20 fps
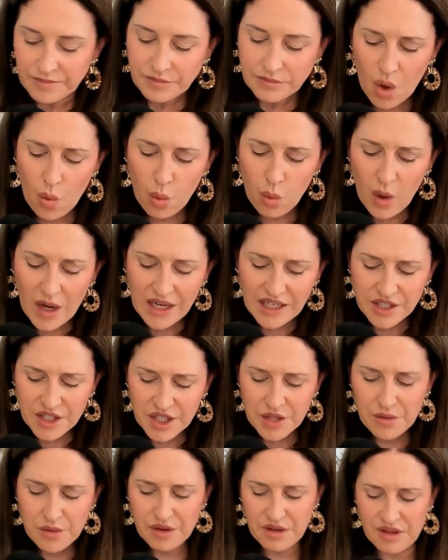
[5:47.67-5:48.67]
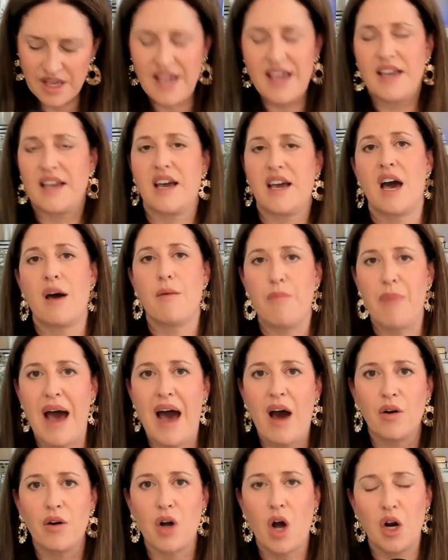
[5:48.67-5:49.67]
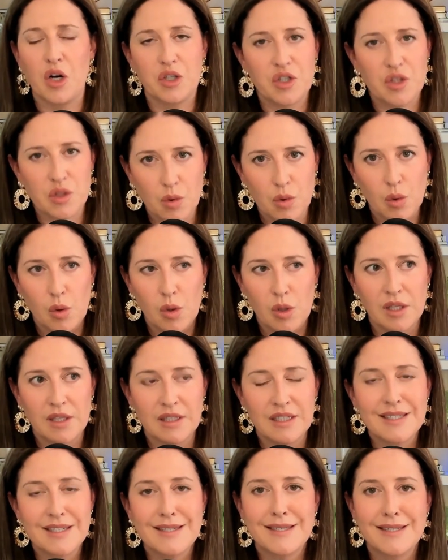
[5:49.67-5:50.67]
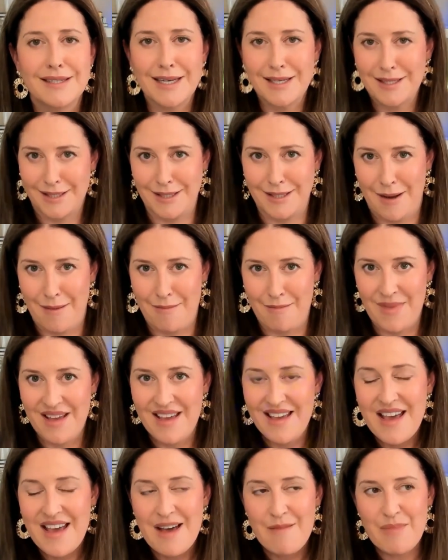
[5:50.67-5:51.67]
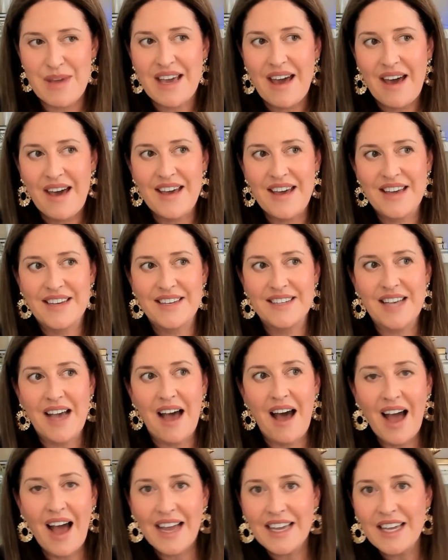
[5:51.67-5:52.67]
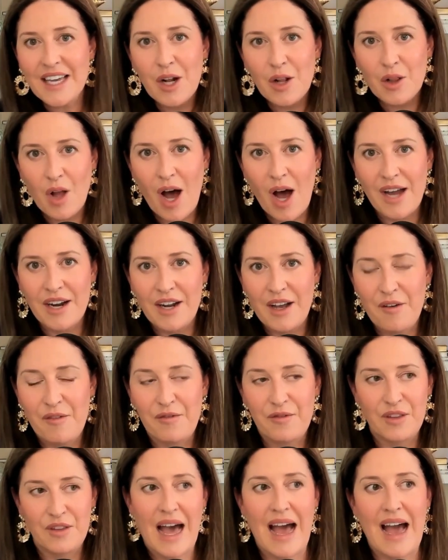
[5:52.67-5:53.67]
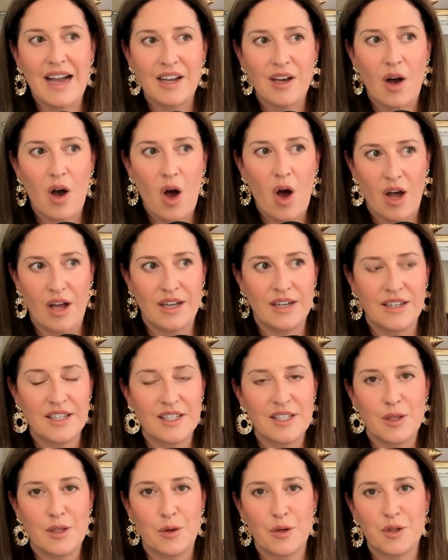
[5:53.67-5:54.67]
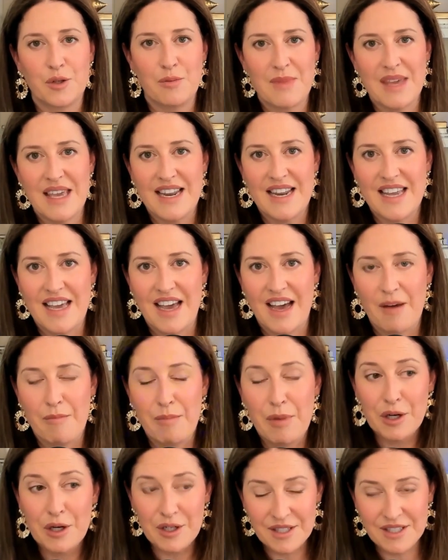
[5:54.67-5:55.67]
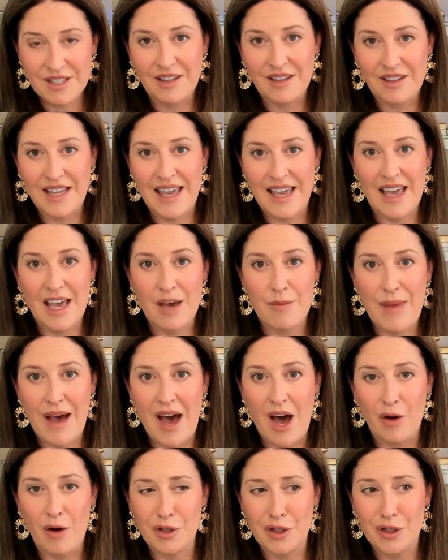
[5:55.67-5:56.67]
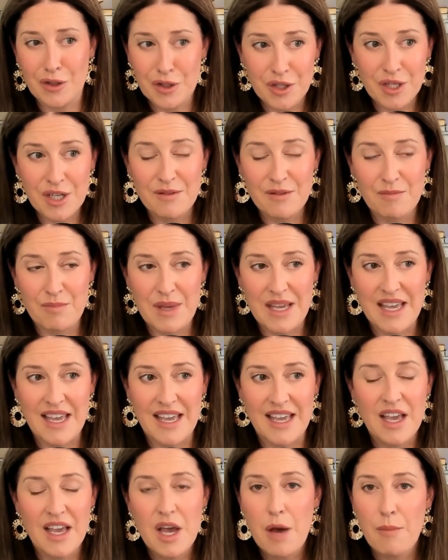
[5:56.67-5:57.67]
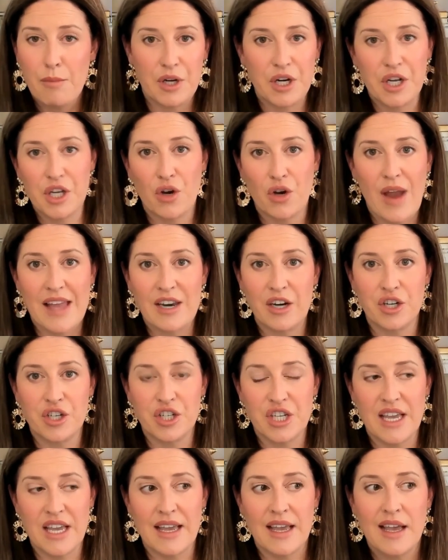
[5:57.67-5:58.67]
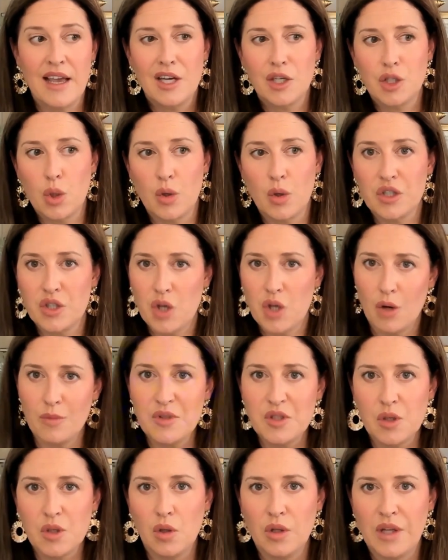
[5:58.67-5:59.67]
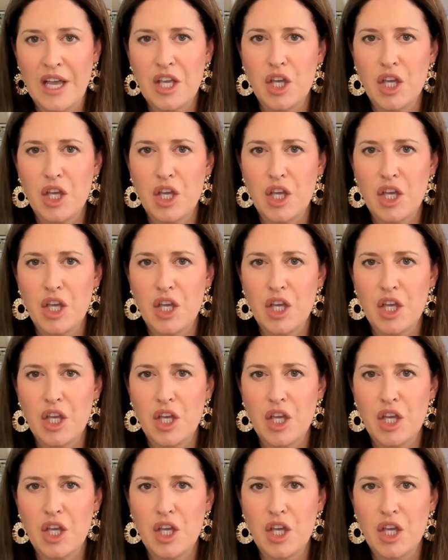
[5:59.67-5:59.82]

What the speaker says: What do you think about our school system? Because I get a lot of flack on social media personally about, you shouldn't be putting your energy towards homeschooling.